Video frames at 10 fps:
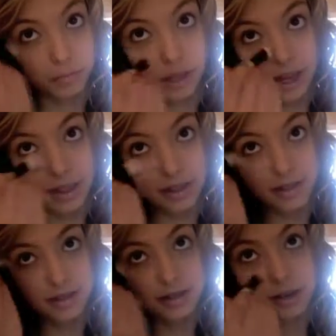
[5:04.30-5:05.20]
apply
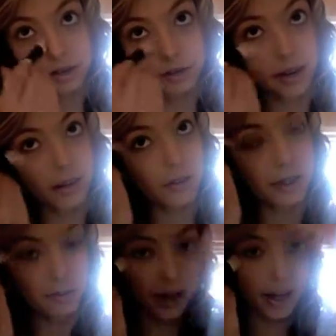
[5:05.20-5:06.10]
this right
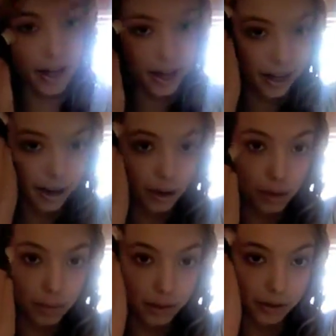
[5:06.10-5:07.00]
underneath my eye, and I go
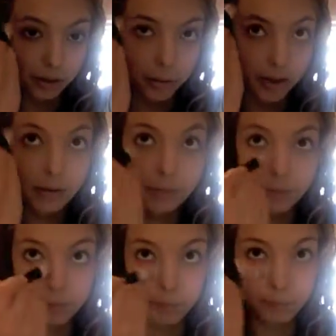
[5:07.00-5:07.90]
up a little bit
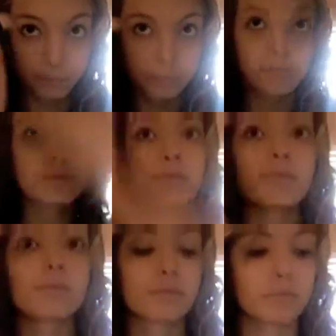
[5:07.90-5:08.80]

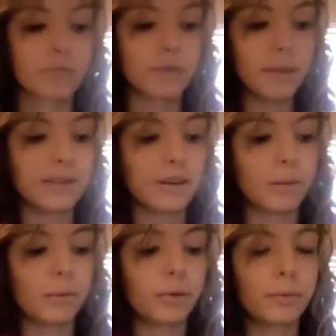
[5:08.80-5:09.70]
to my
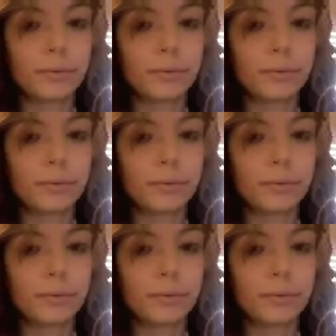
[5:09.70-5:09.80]
temple,